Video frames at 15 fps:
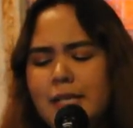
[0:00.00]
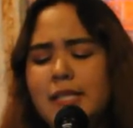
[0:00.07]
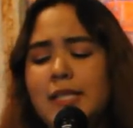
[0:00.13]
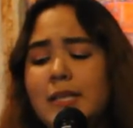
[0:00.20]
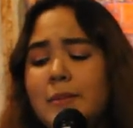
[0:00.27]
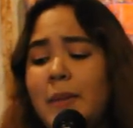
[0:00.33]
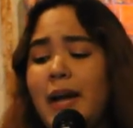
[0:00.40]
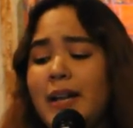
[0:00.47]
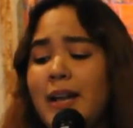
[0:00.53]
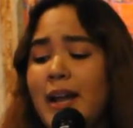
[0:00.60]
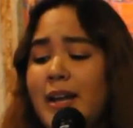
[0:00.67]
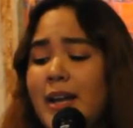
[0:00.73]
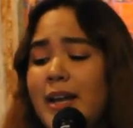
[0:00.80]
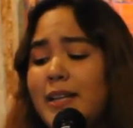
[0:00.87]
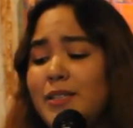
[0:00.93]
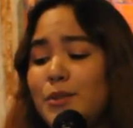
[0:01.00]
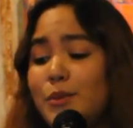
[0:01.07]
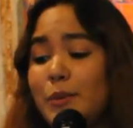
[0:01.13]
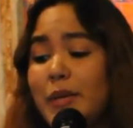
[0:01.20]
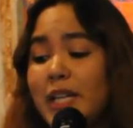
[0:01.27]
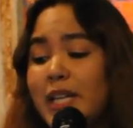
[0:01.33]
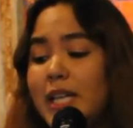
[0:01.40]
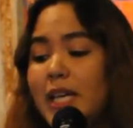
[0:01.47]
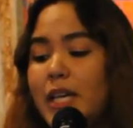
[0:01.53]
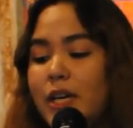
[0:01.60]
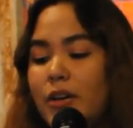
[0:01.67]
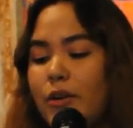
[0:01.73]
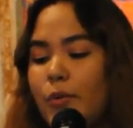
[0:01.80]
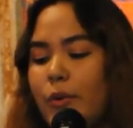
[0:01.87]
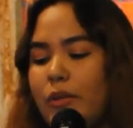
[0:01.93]
See, my nana is really
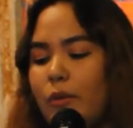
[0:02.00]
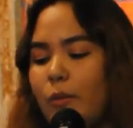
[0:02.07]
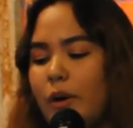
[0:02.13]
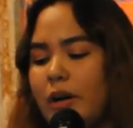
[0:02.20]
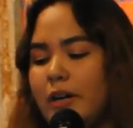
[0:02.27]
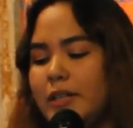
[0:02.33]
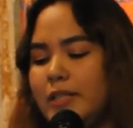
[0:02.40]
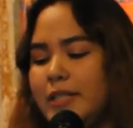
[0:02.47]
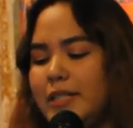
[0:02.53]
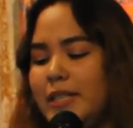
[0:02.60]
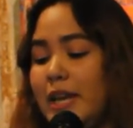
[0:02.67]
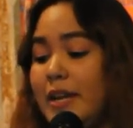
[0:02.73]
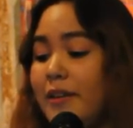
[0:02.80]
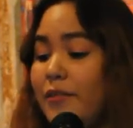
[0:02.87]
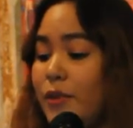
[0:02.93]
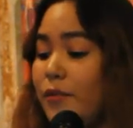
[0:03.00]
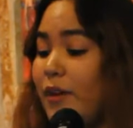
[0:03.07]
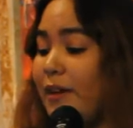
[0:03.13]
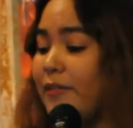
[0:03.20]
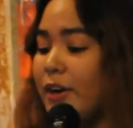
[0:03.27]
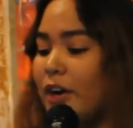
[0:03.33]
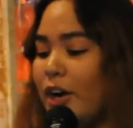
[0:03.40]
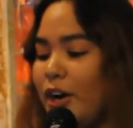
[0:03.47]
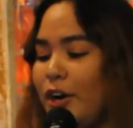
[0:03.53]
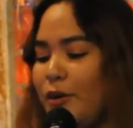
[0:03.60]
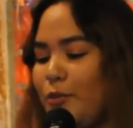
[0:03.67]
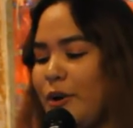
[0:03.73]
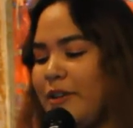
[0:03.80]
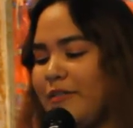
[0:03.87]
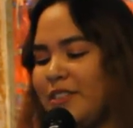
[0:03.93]
good with words, and if you've ever
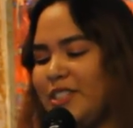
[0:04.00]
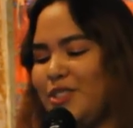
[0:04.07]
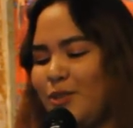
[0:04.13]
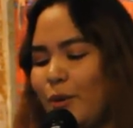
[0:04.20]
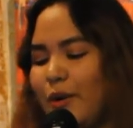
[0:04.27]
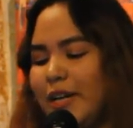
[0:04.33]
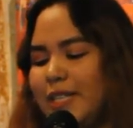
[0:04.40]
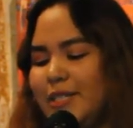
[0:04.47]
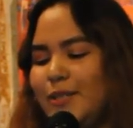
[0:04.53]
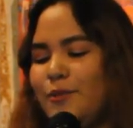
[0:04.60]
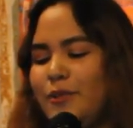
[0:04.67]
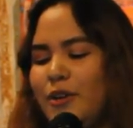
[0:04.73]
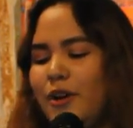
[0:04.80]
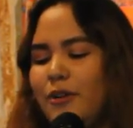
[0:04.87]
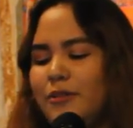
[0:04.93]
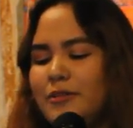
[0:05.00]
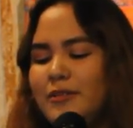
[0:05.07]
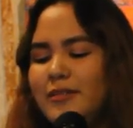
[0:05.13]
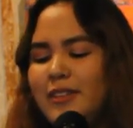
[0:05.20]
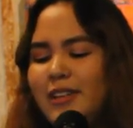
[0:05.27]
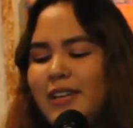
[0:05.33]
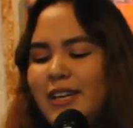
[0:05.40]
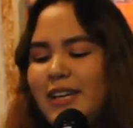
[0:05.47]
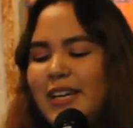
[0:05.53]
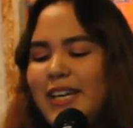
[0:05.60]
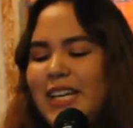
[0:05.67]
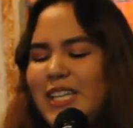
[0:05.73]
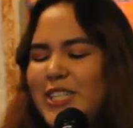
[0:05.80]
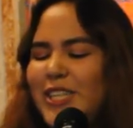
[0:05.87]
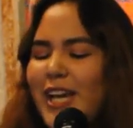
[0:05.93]
heard one of her stories, you know
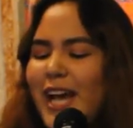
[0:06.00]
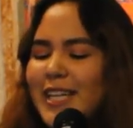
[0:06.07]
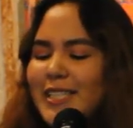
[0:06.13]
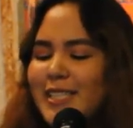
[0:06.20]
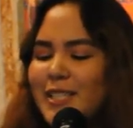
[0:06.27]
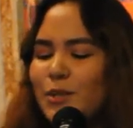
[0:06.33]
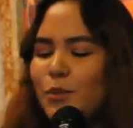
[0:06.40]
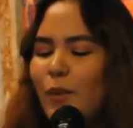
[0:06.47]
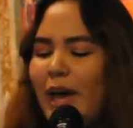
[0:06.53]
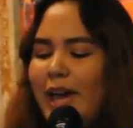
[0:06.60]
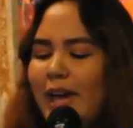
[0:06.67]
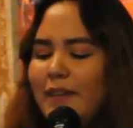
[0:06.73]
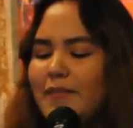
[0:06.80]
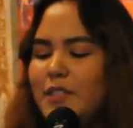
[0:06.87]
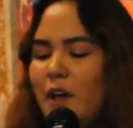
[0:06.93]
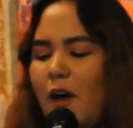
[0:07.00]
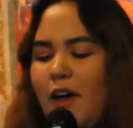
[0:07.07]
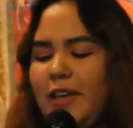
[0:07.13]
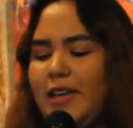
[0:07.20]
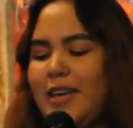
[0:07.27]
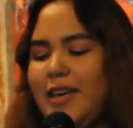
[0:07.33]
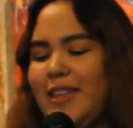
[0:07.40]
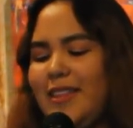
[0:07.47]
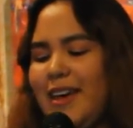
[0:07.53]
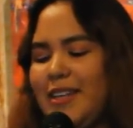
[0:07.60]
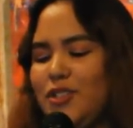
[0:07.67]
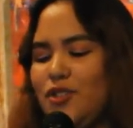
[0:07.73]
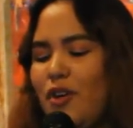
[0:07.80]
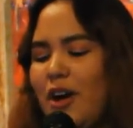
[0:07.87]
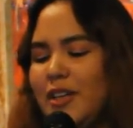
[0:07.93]
she has this way of talking
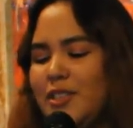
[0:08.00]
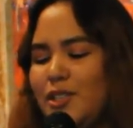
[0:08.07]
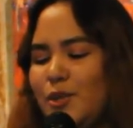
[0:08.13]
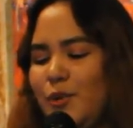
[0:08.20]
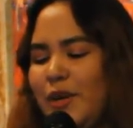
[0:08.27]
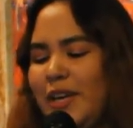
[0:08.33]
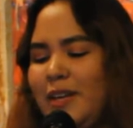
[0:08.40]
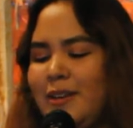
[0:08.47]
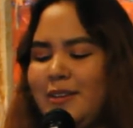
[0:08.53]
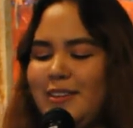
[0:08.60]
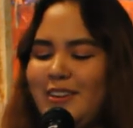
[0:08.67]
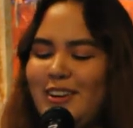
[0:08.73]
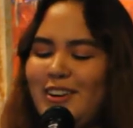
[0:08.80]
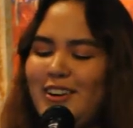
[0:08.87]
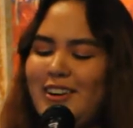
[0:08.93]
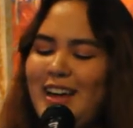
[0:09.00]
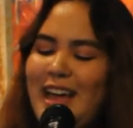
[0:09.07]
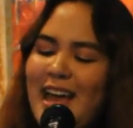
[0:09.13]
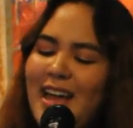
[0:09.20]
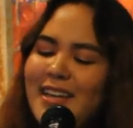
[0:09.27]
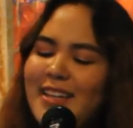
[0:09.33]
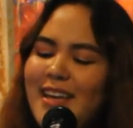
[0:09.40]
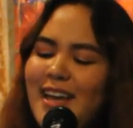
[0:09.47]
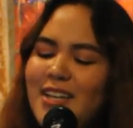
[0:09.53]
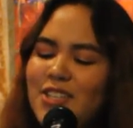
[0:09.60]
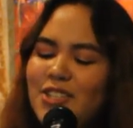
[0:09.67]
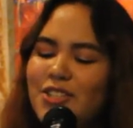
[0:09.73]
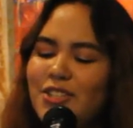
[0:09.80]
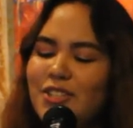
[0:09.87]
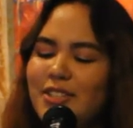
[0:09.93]
that draws you in, her hand
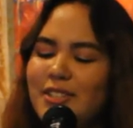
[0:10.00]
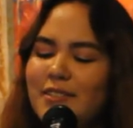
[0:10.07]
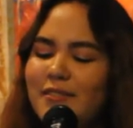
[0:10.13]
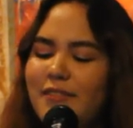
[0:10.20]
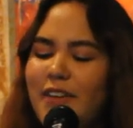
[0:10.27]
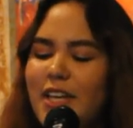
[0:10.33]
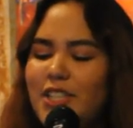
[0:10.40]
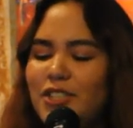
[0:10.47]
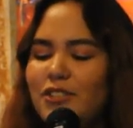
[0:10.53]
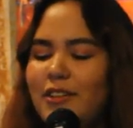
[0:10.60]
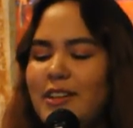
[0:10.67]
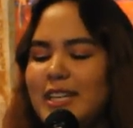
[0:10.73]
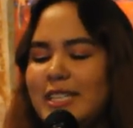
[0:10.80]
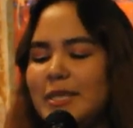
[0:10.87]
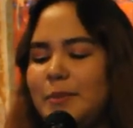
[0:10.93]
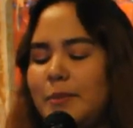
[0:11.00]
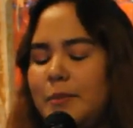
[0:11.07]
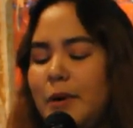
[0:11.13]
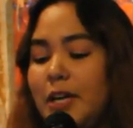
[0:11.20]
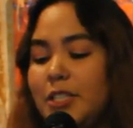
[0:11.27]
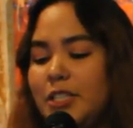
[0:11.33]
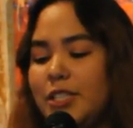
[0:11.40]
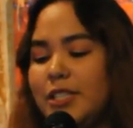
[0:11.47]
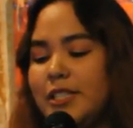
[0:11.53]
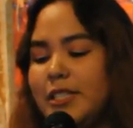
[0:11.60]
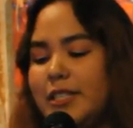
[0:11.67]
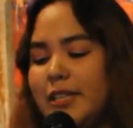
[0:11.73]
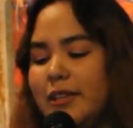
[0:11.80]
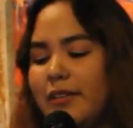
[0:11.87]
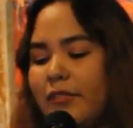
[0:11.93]
gestures and facial
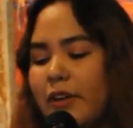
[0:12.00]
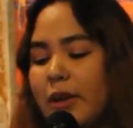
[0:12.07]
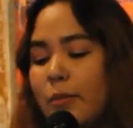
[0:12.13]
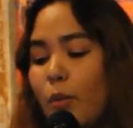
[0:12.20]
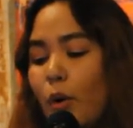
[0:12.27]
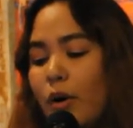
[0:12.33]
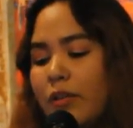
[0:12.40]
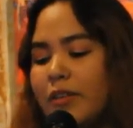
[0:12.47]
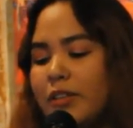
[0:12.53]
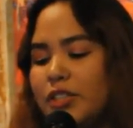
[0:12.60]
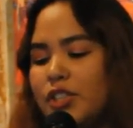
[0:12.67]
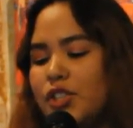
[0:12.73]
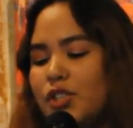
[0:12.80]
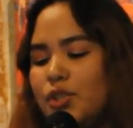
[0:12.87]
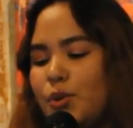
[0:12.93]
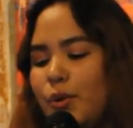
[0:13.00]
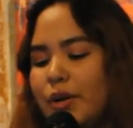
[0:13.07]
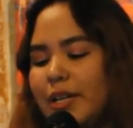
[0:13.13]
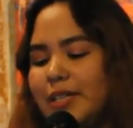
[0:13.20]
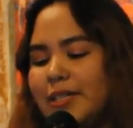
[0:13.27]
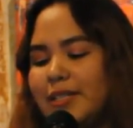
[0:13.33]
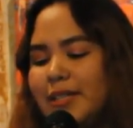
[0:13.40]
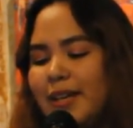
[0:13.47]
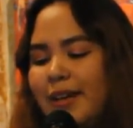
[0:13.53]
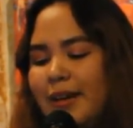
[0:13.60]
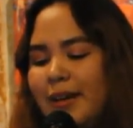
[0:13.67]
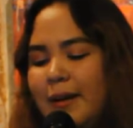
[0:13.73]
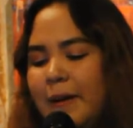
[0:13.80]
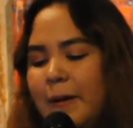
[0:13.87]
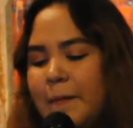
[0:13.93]
expressions delivering more than just stories.
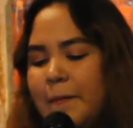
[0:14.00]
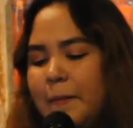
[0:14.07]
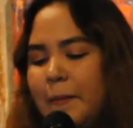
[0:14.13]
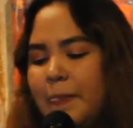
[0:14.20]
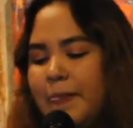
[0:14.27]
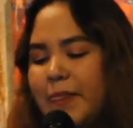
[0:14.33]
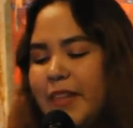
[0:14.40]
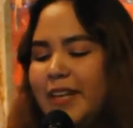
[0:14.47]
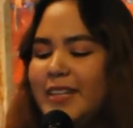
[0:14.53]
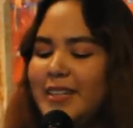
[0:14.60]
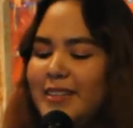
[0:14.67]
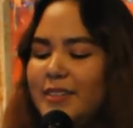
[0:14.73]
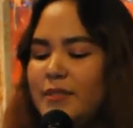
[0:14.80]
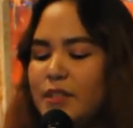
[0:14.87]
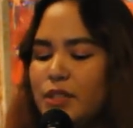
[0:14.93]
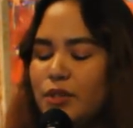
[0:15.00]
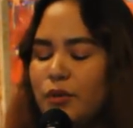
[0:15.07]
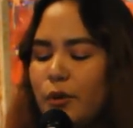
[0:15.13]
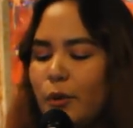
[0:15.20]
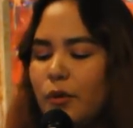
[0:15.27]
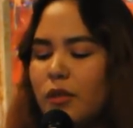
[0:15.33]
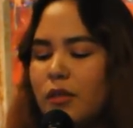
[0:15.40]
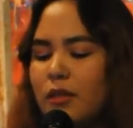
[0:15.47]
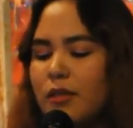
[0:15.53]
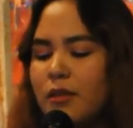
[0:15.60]
They deliver truth.